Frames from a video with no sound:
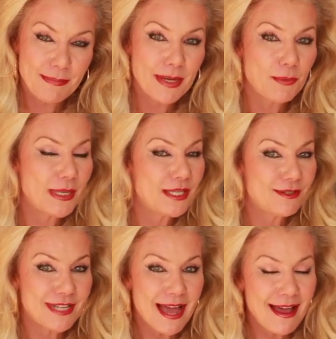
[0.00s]
But when
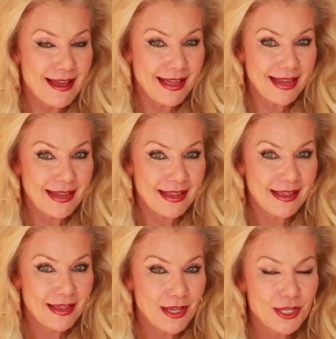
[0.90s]
you die,
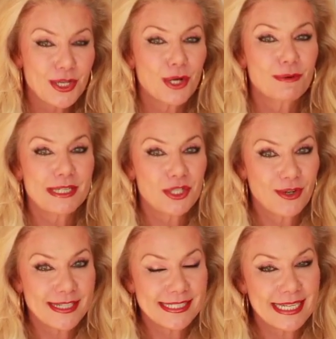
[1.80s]
you're
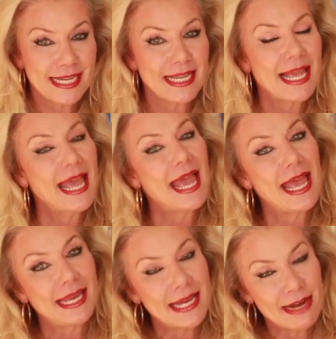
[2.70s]
rejoicing
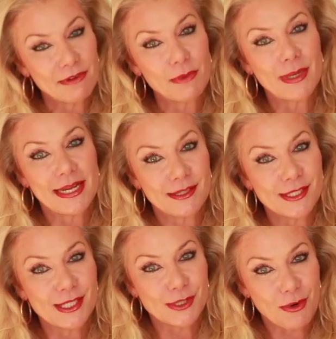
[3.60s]
and everyone
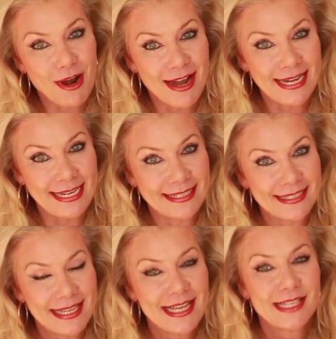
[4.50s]
else is
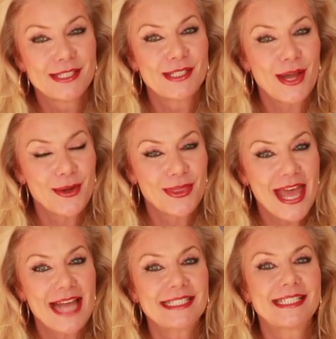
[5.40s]
crying. So
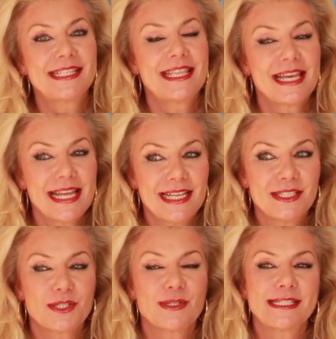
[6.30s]
that's the
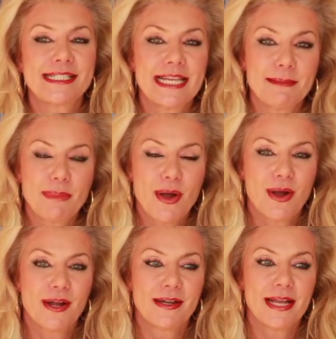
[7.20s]
interesting
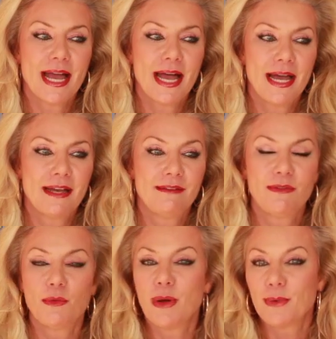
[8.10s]
part
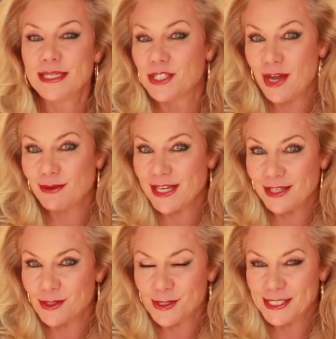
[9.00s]
of what we don't
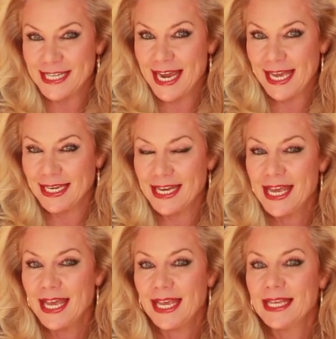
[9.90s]
understand,
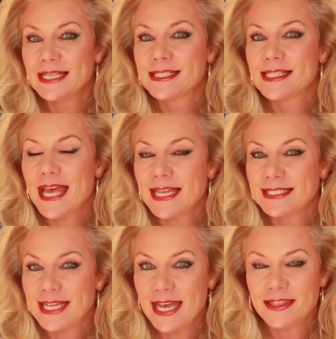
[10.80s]
is
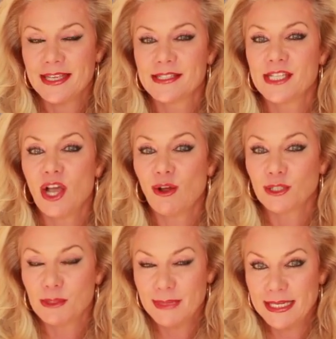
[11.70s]
that death is the
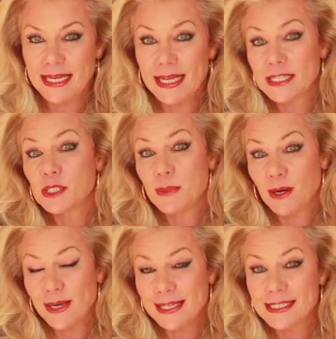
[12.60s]
ultimate
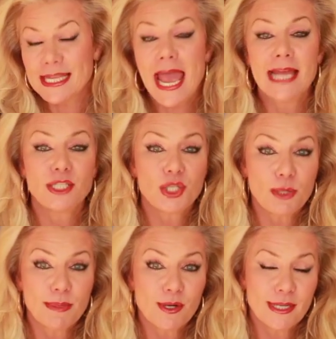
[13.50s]
experience. And
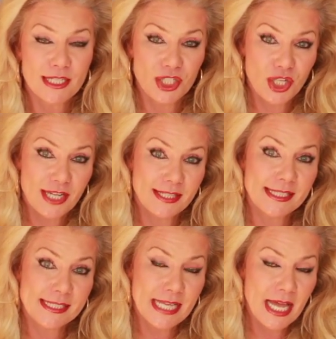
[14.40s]
Jupiter conjunct
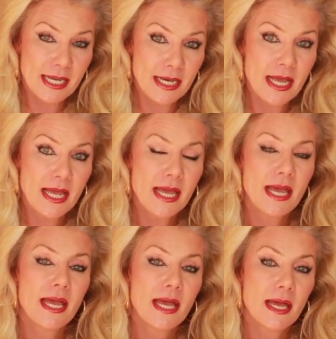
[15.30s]
the sun
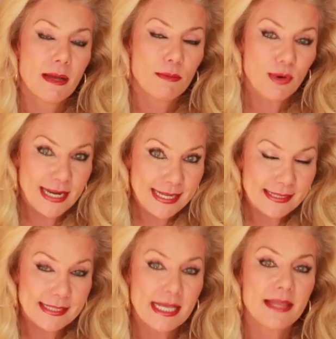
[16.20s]

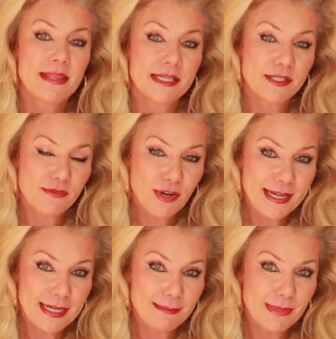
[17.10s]
brings this
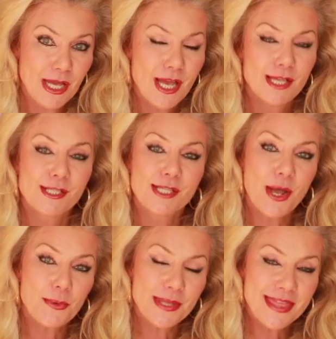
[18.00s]
freedom.
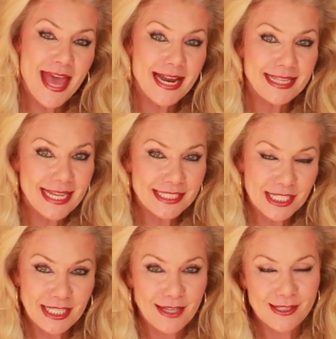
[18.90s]
So with that, I'd like to
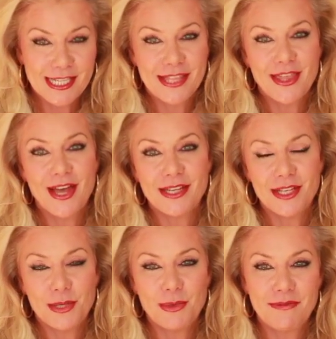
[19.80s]
close. I
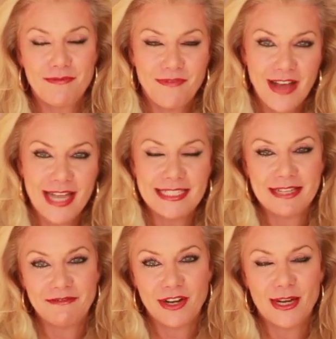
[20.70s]
thought you would find
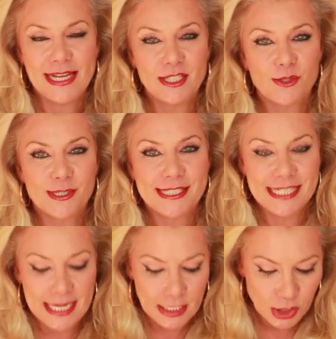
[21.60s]
it very
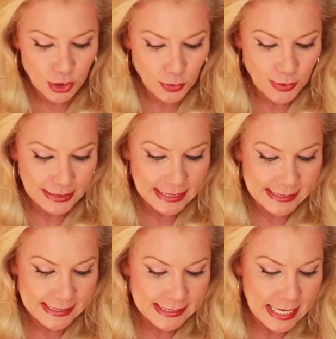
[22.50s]
interesting to really
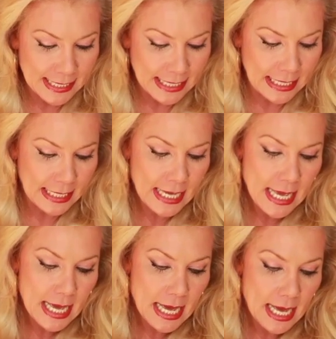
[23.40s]
study
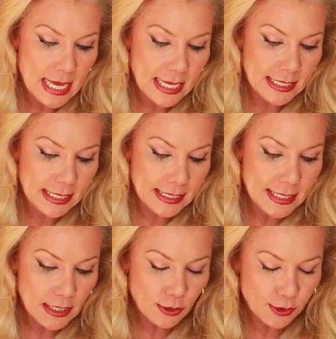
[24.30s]

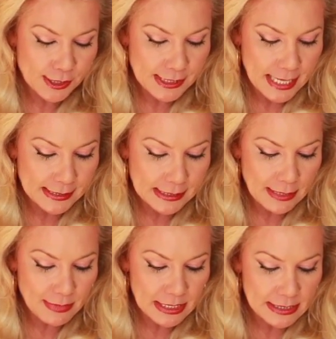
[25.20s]
and understand
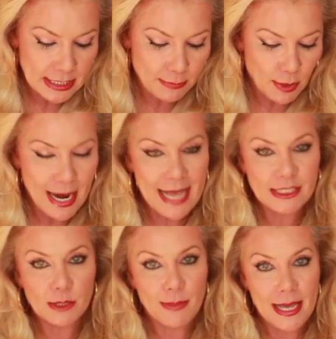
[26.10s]
some of the deeper
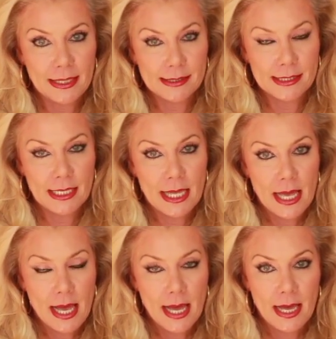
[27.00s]
aspects
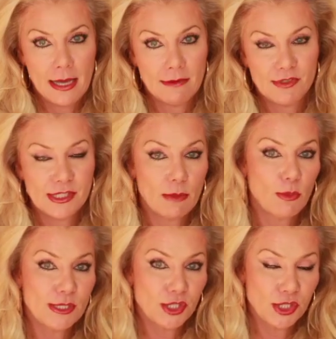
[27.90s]
of
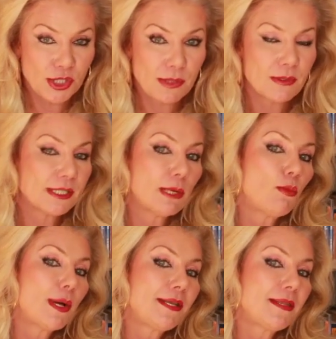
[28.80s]

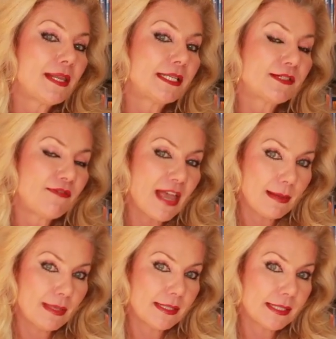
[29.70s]
someone this
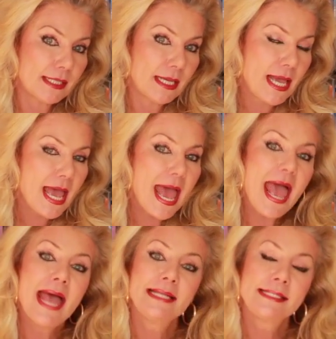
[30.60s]
famous,
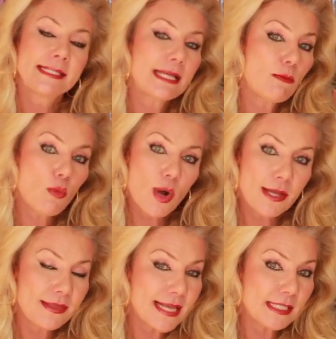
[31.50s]
and
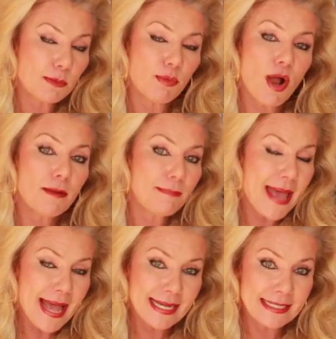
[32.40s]
someone that's brought
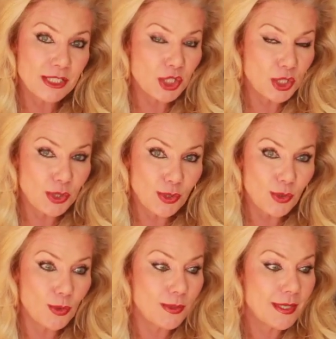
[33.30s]
back
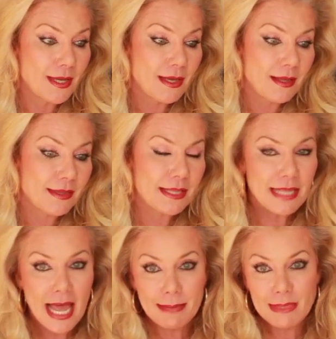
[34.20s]
into the
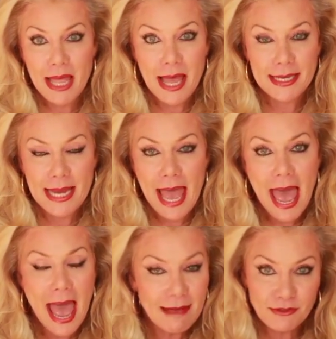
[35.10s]
limelight
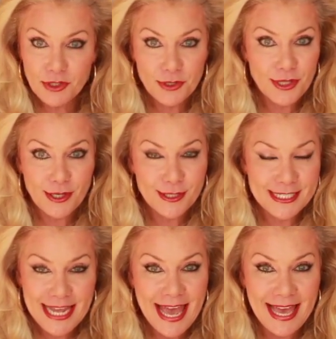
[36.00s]
after
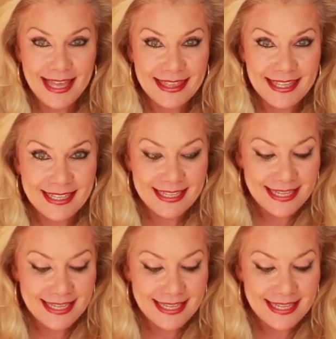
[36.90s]
their death.